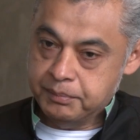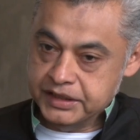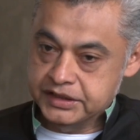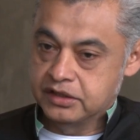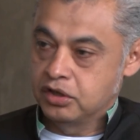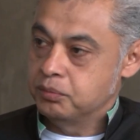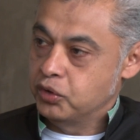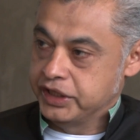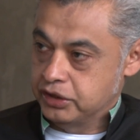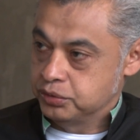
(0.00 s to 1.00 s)
makes it a lot
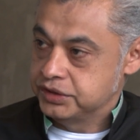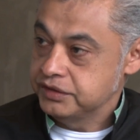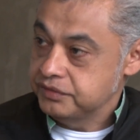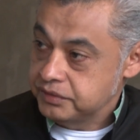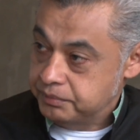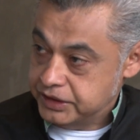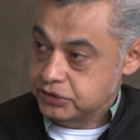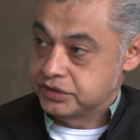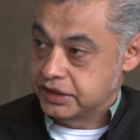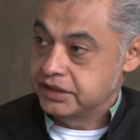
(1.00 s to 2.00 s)
more inclusive, makes
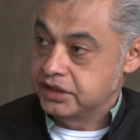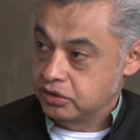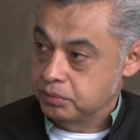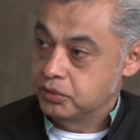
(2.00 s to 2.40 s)
society a lot